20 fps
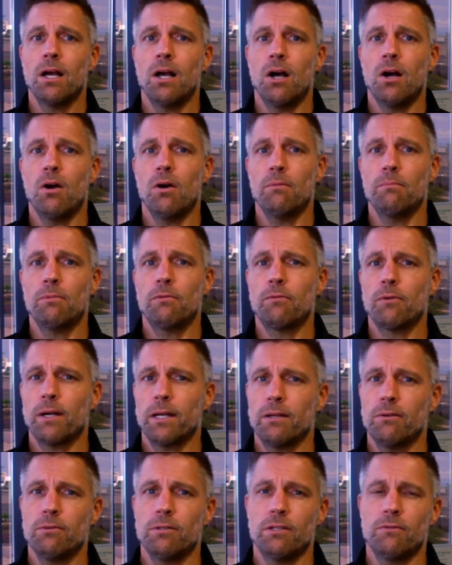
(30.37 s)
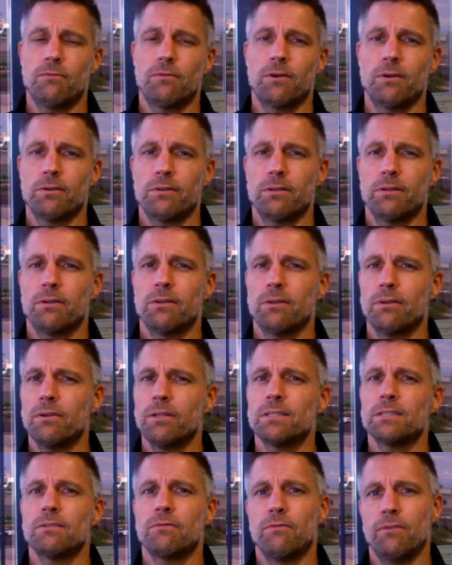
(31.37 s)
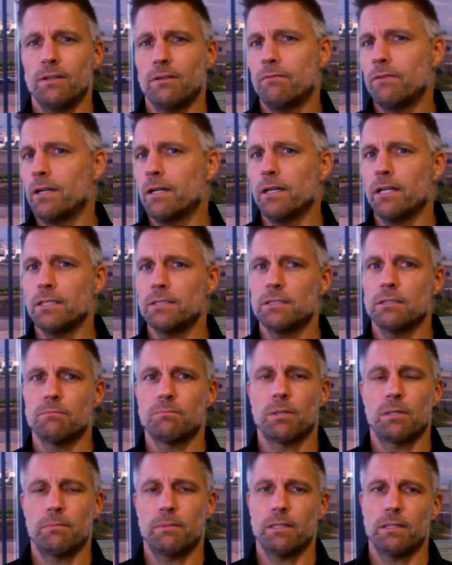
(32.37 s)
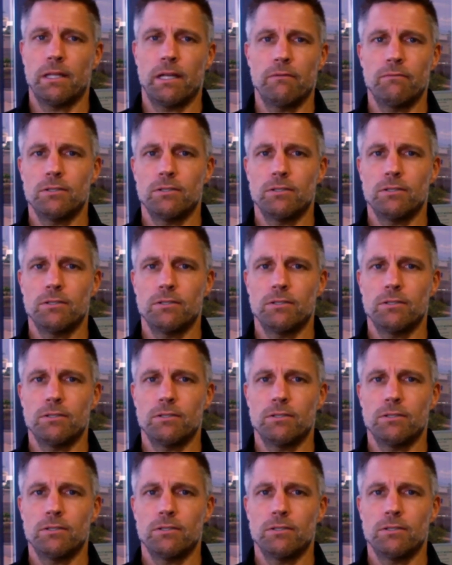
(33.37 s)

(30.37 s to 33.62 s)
Oh, and before I go any further, there is a fifth variation of permanent life